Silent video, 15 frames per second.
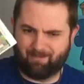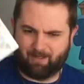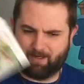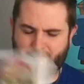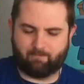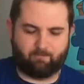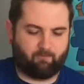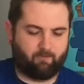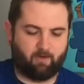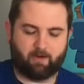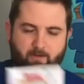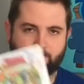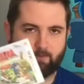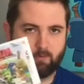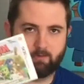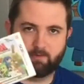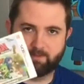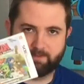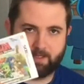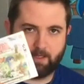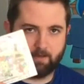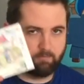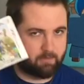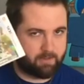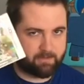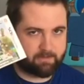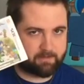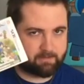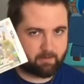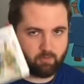I freaking adore this game.
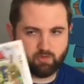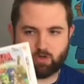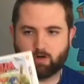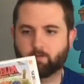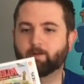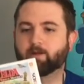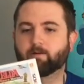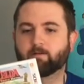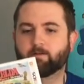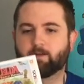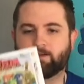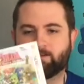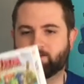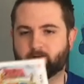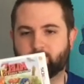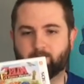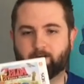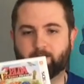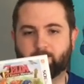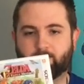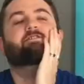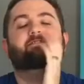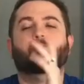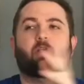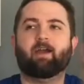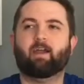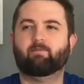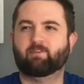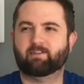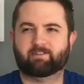It's so charming and endearing. So I
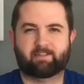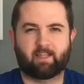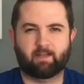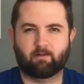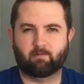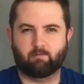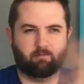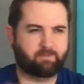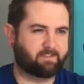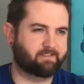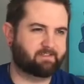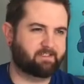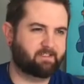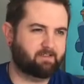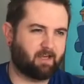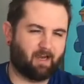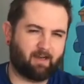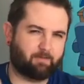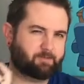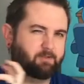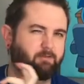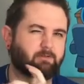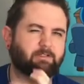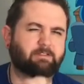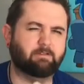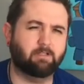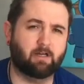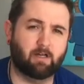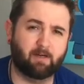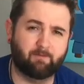have this thing with Disney. I absolutely
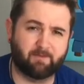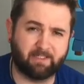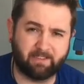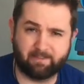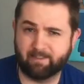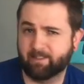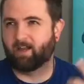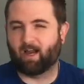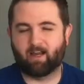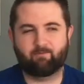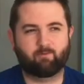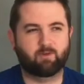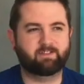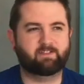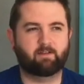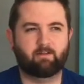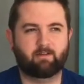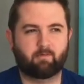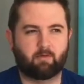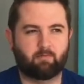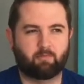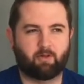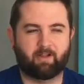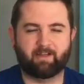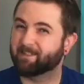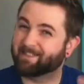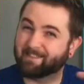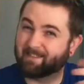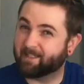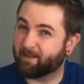love Disney. I've recently been playing
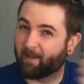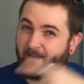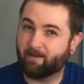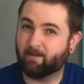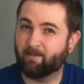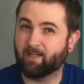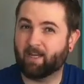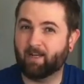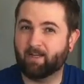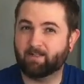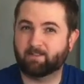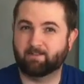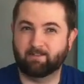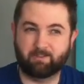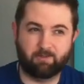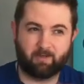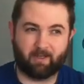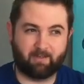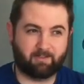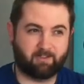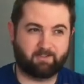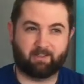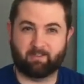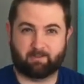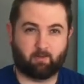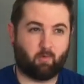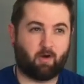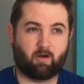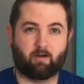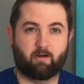Disneyland on the Kinect, and you kind of just get to
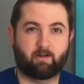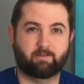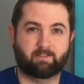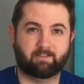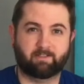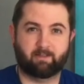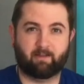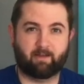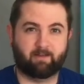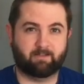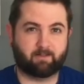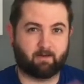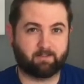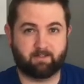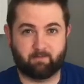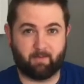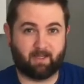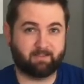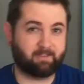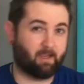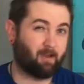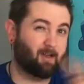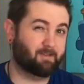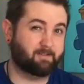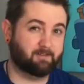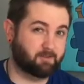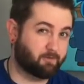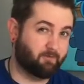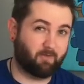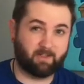walk around Disneyland and talk to the mascots
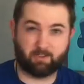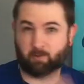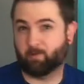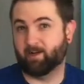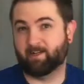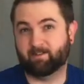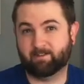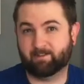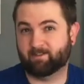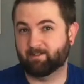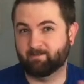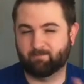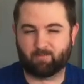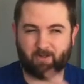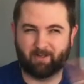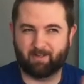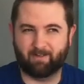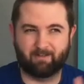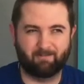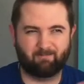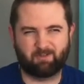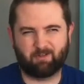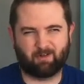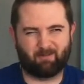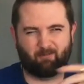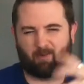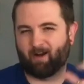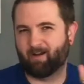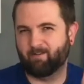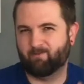and do fetch quests and play. You get to
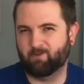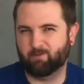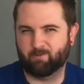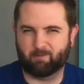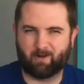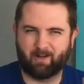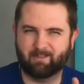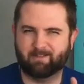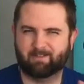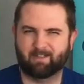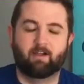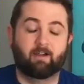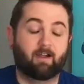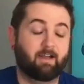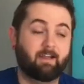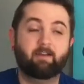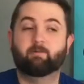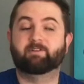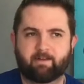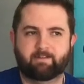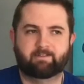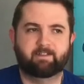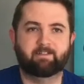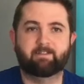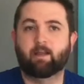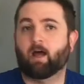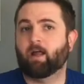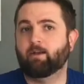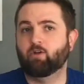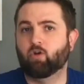ride a few of the rides. Anyway, I did
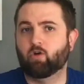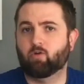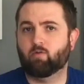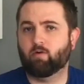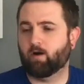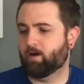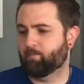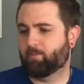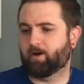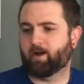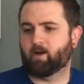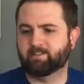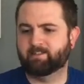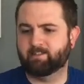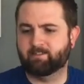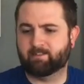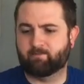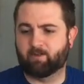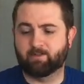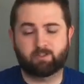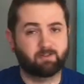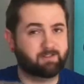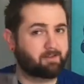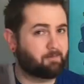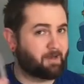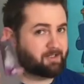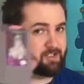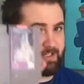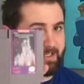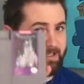not know about Disney's Adventures in the
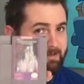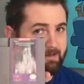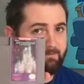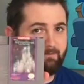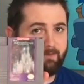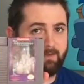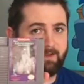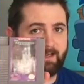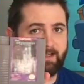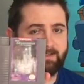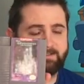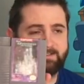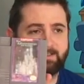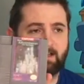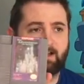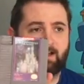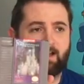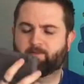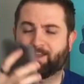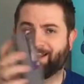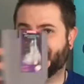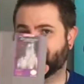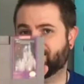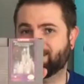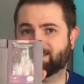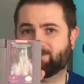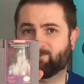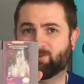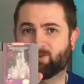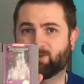Magic Kingdom for the NES. They had
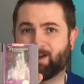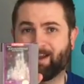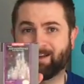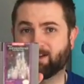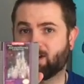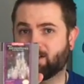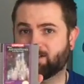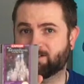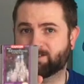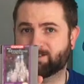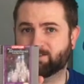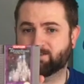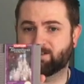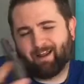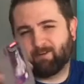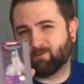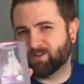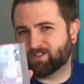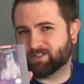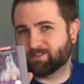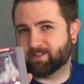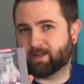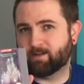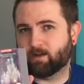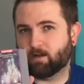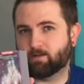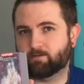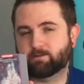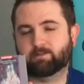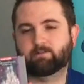this for $8. Average, it's
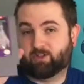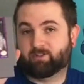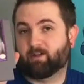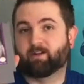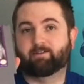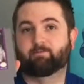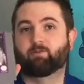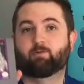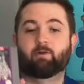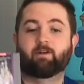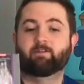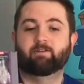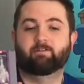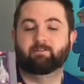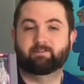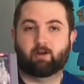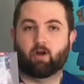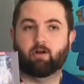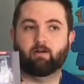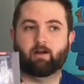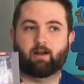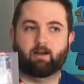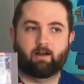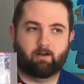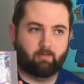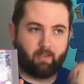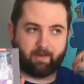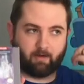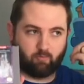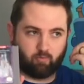$9. Just awesome to run into this cart.
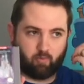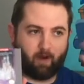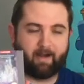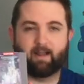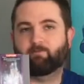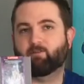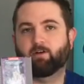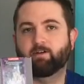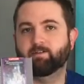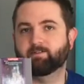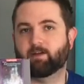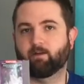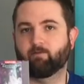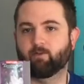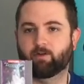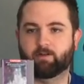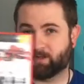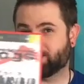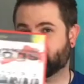Like right after I discovered it.